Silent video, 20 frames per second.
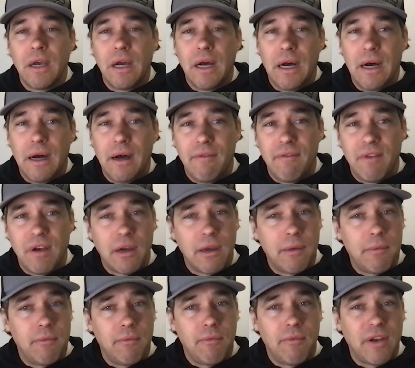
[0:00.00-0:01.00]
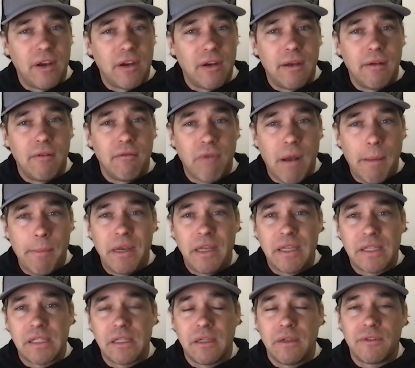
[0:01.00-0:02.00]
Very, very
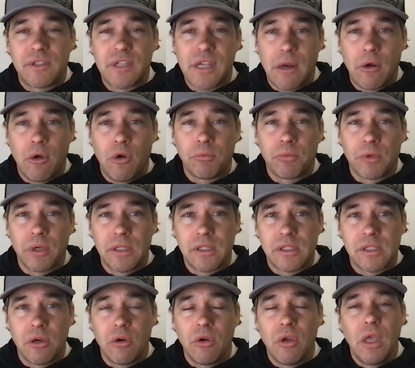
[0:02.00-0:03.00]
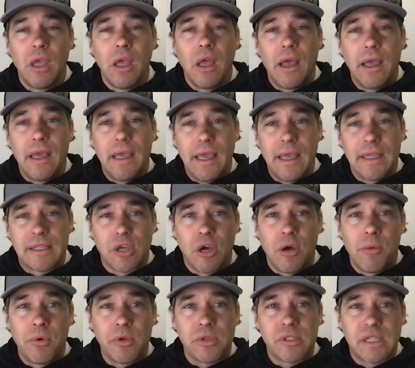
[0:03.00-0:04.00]
reminiscent of Chet Holmgren. So it's
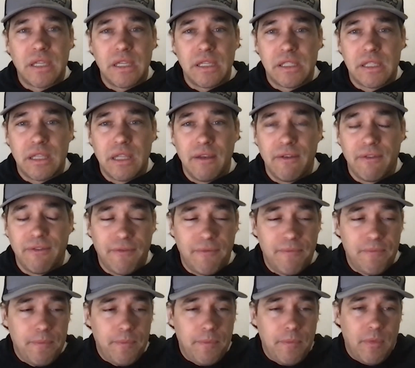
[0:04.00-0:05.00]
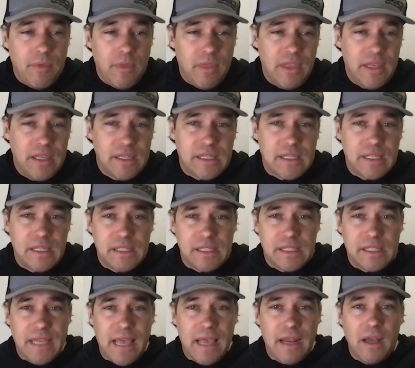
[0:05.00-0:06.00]
almost as if this is
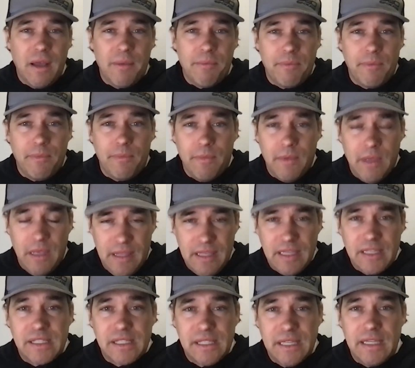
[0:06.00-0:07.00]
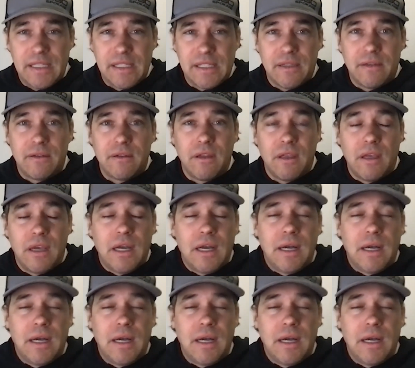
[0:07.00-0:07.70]
set up this season